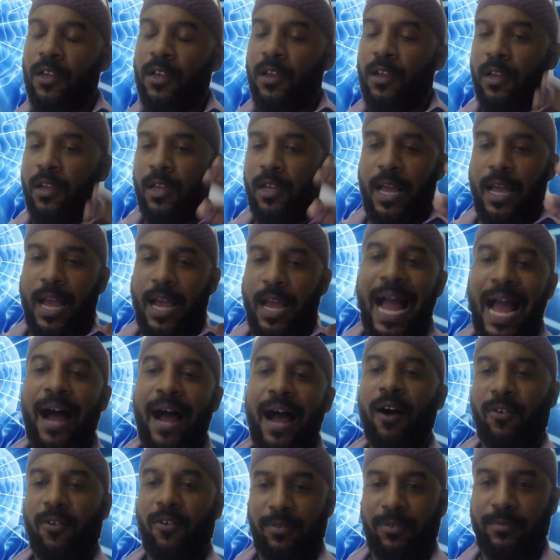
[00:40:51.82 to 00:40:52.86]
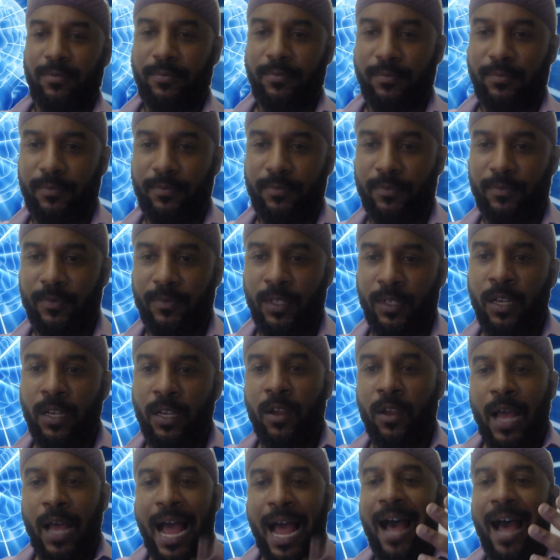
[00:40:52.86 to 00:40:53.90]
How?
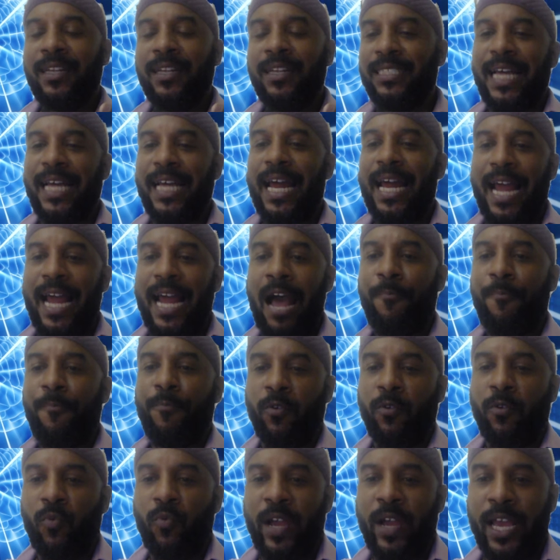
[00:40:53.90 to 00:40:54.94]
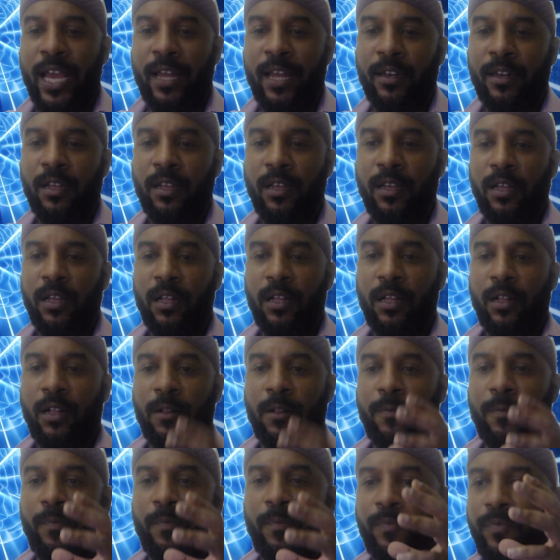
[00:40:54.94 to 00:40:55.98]
How does that happen when
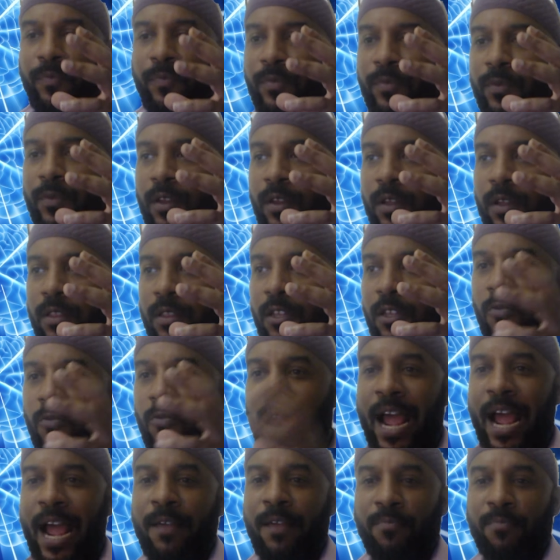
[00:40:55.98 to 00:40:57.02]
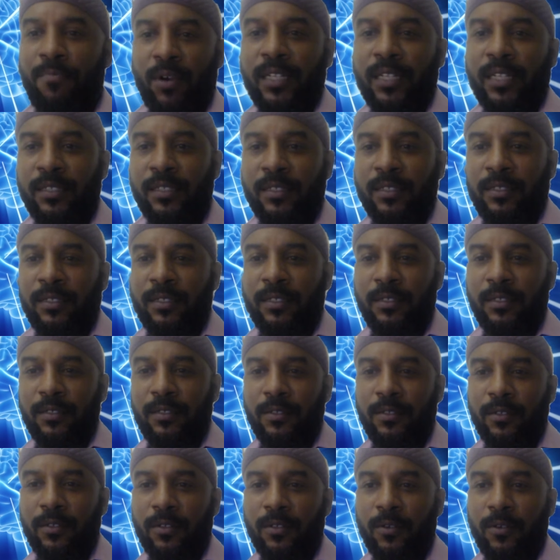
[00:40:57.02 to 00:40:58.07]
the Wright brothers
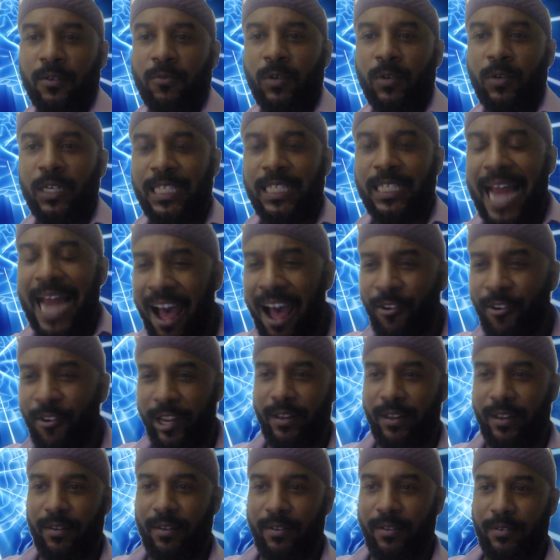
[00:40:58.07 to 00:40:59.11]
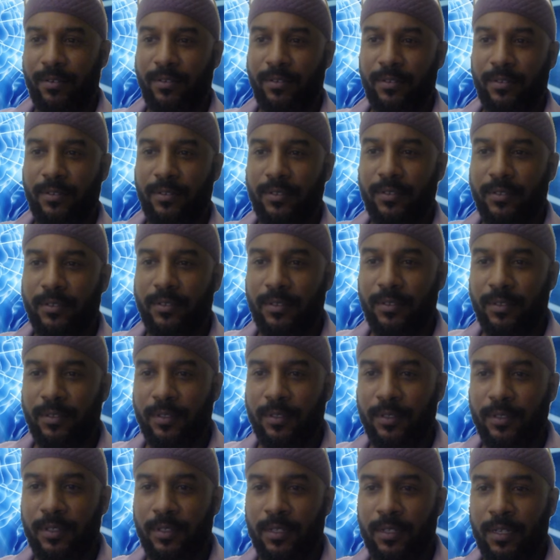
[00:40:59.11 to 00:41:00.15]
were doubted?
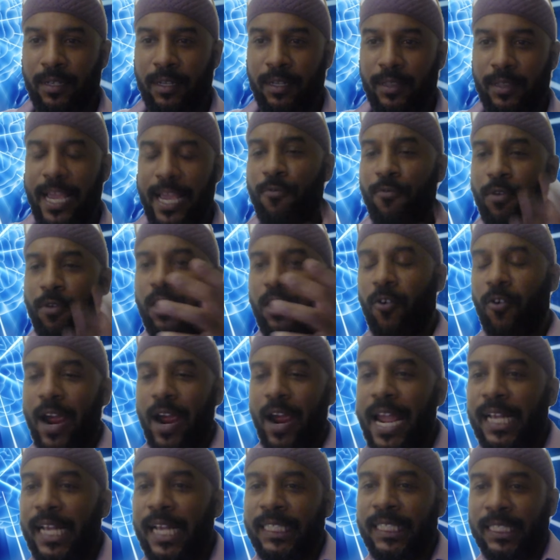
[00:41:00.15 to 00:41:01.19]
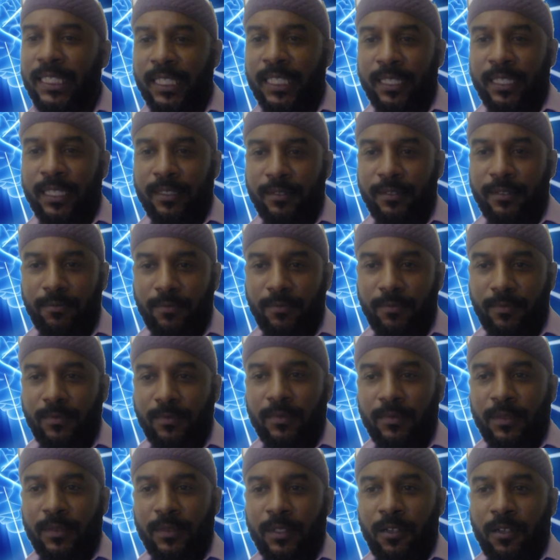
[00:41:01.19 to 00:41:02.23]
They were crazy
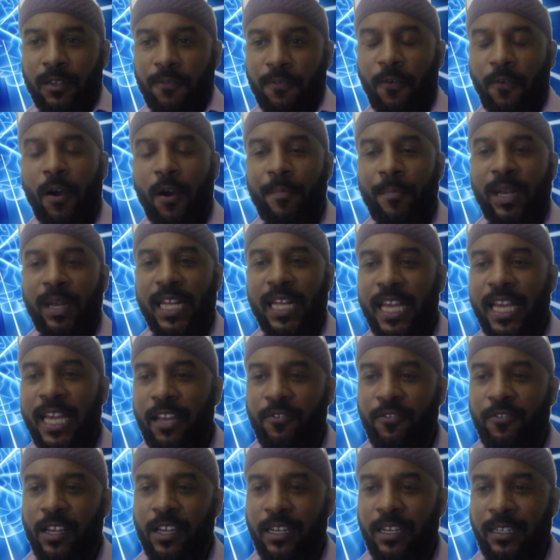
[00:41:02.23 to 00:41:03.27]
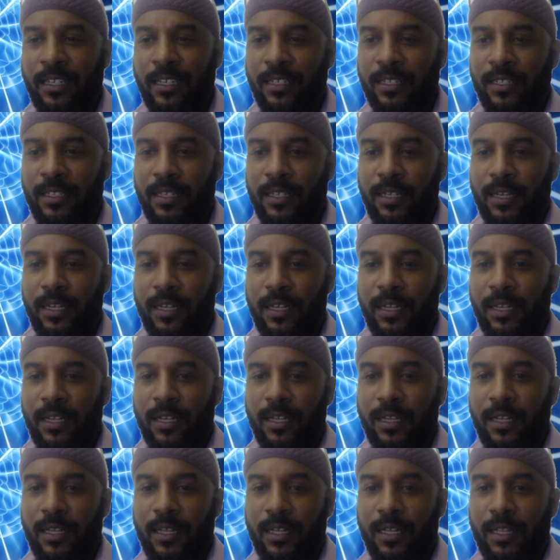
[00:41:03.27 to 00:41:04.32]
for believing
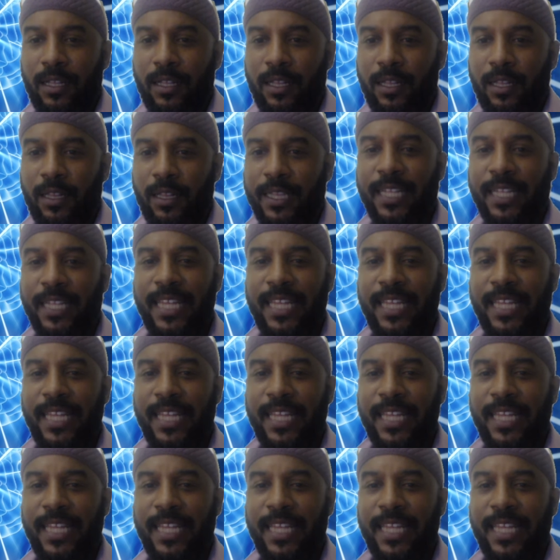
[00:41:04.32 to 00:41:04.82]
that they